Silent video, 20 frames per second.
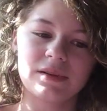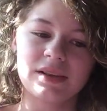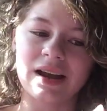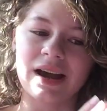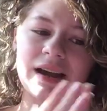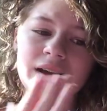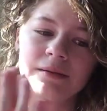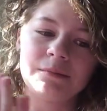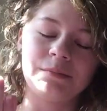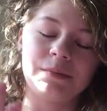
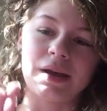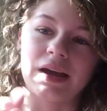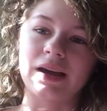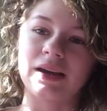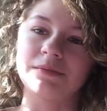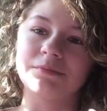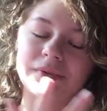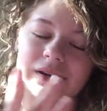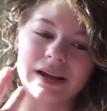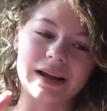not
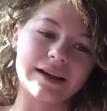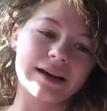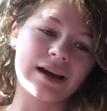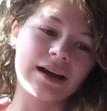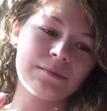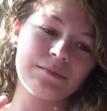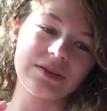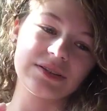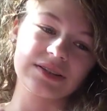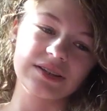banned, but I
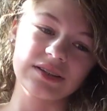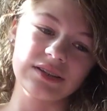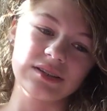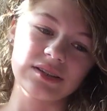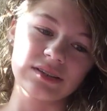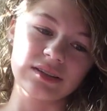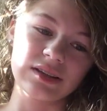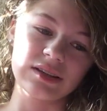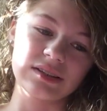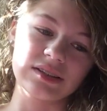got
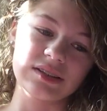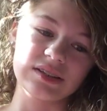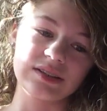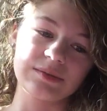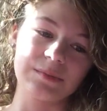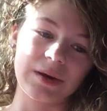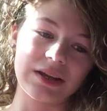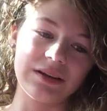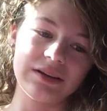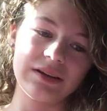basically
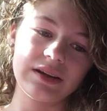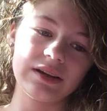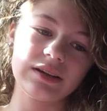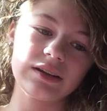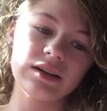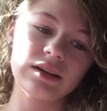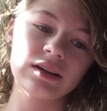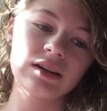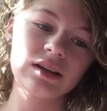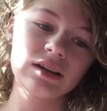
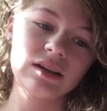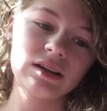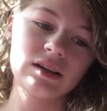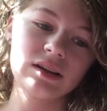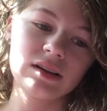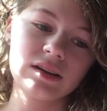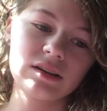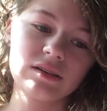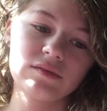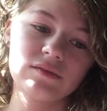suspended
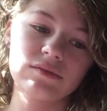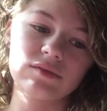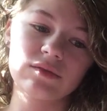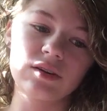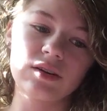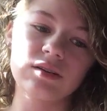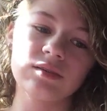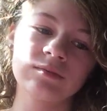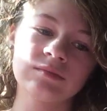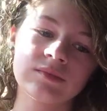
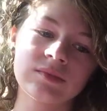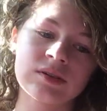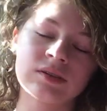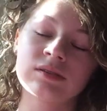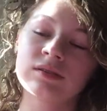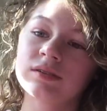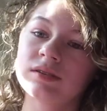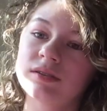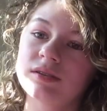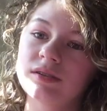from
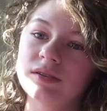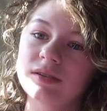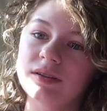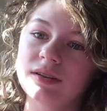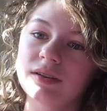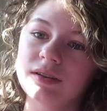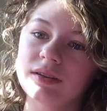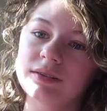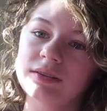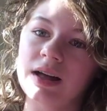
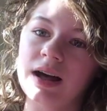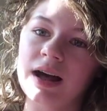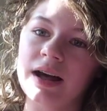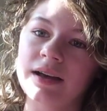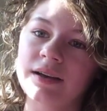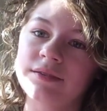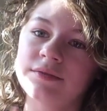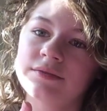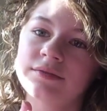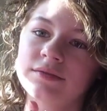
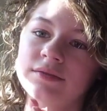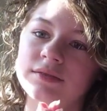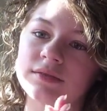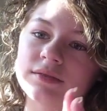live